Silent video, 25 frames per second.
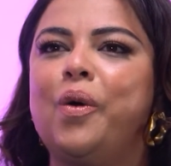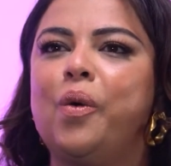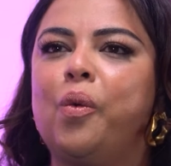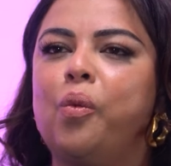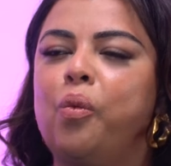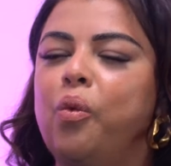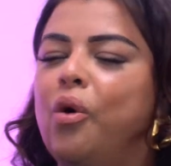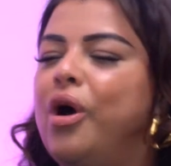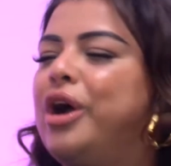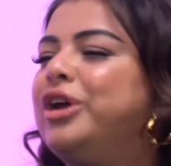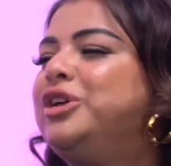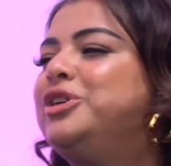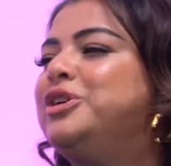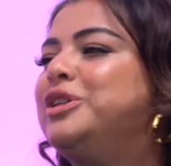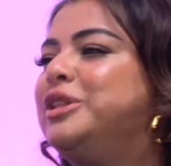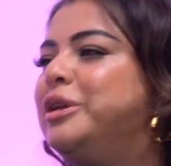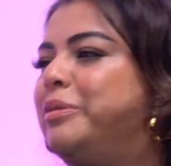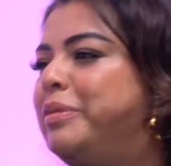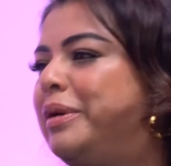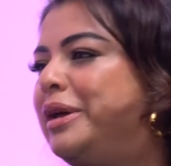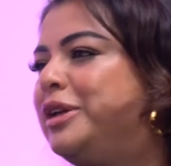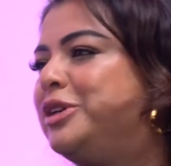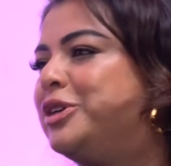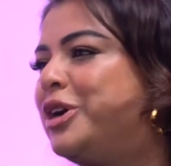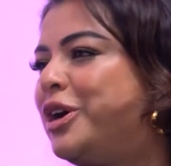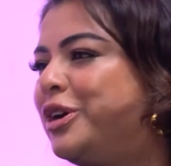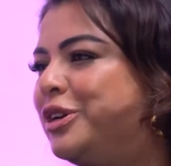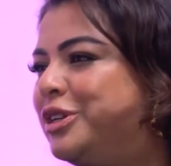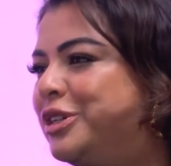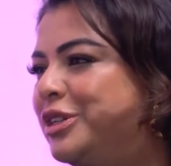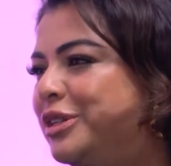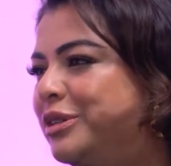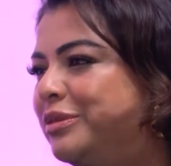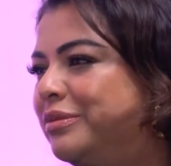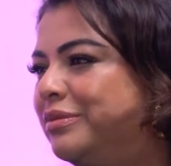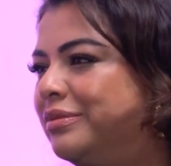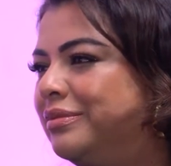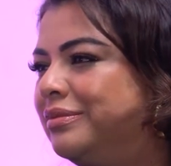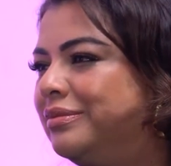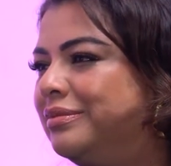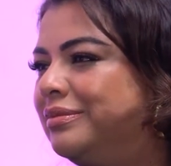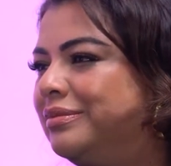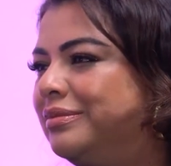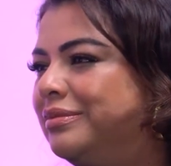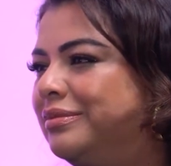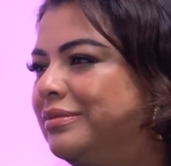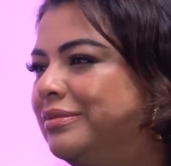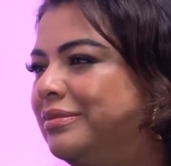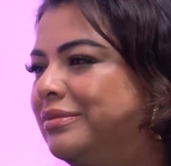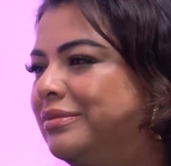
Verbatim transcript: why should they be judged? I